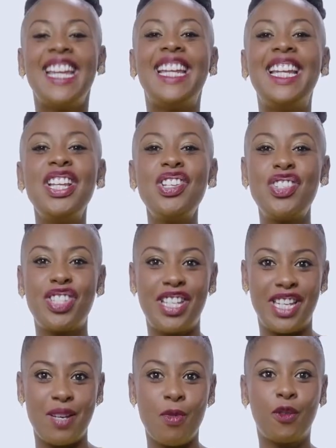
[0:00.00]
Each
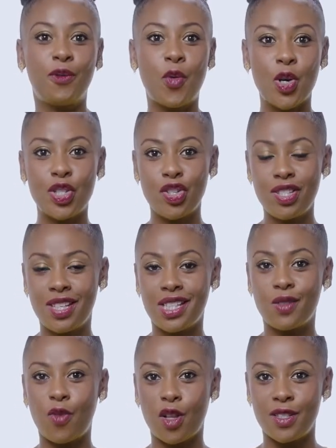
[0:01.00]
team of 4 to 6
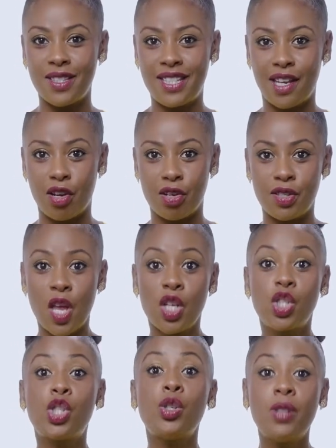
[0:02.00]
volunteers
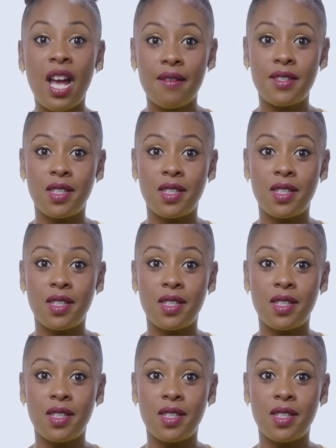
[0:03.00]
should have